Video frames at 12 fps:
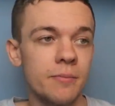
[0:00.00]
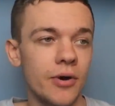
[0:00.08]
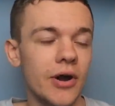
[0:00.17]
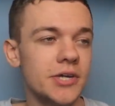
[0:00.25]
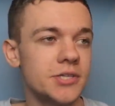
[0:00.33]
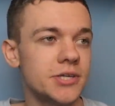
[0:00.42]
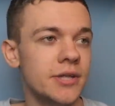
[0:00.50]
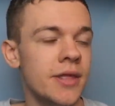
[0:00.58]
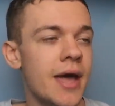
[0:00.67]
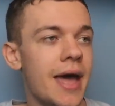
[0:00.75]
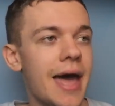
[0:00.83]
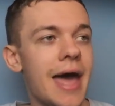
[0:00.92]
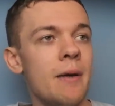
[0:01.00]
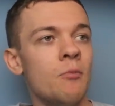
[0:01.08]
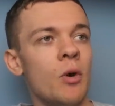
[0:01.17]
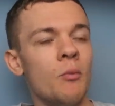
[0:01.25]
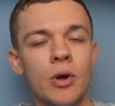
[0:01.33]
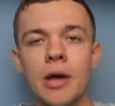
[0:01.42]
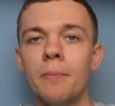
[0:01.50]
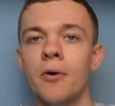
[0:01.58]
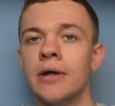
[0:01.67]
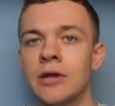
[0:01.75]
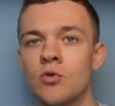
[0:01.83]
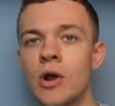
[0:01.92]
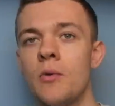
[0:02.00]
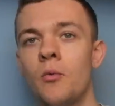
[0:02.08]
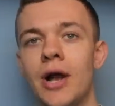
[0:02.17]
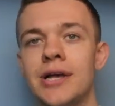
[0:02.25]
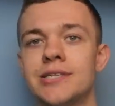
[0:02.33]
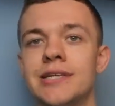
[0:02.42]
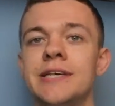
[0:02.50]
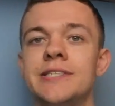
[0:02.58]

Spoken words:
Preston, when we appointed Graham Wesley,